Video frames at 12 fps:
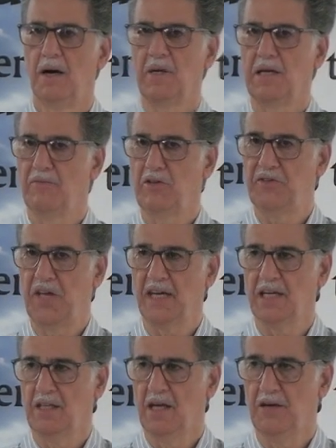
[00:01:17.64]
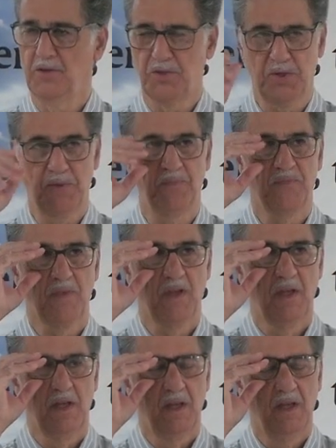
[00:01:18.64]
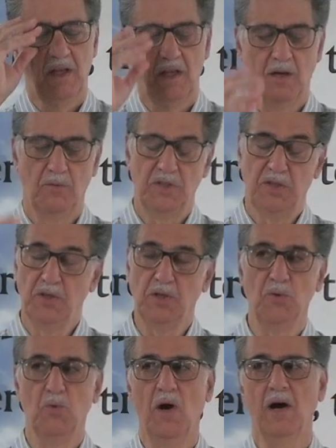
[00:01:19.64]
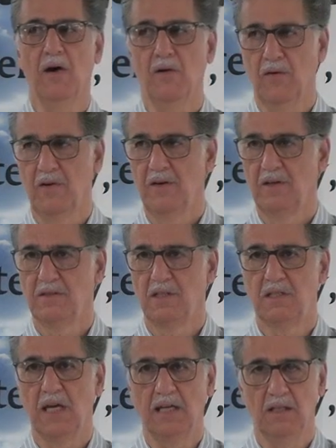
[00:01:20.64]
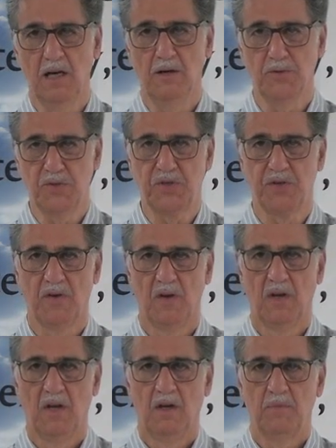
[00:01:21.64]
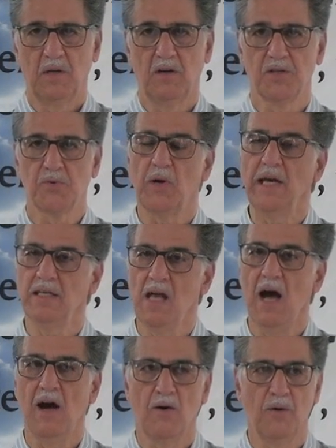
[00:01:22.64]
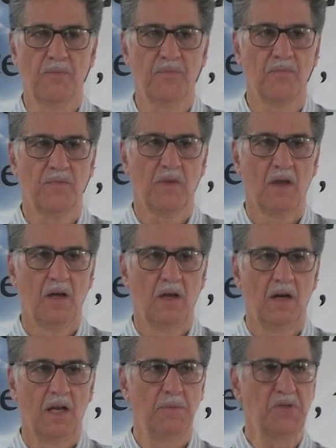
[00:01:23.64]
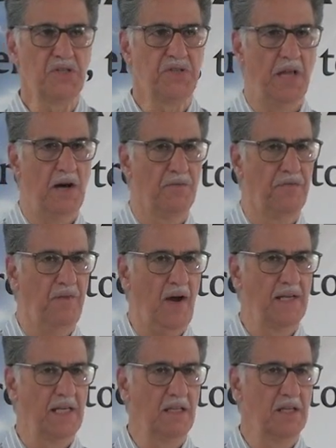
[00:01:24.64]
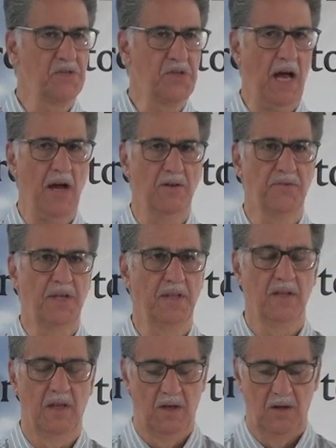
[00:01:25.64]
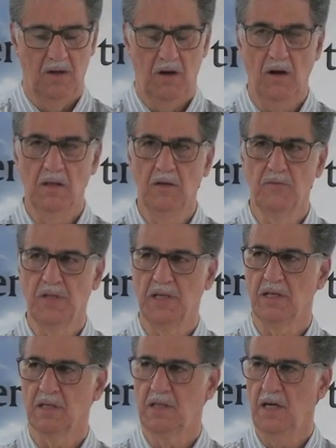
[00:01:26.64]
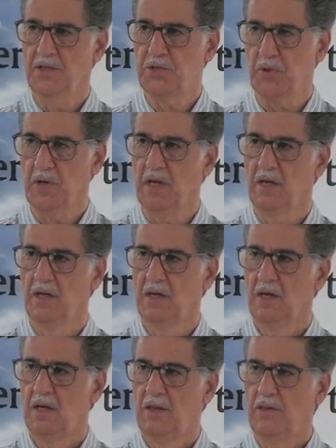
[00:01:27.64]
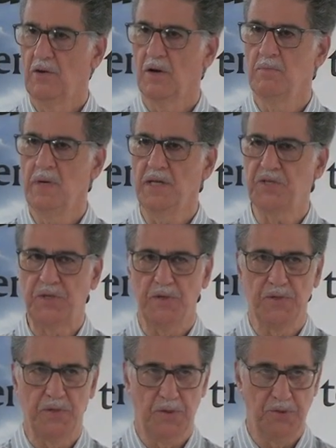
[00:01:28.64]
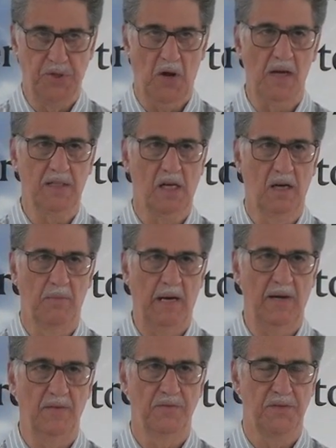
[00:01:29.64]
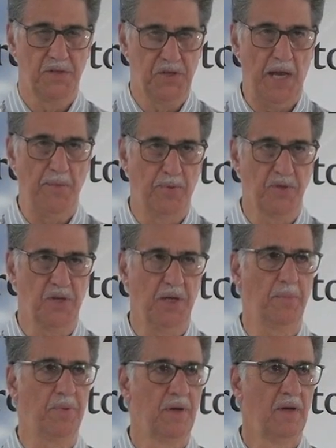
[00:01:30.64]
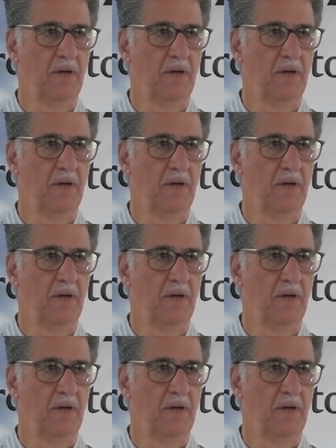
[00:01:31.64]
How many of you taken notes? Amen. It would do you well to take notes because right now, and I'm just now finding this out, that all over the country, there are ministers that are talking about discipleship.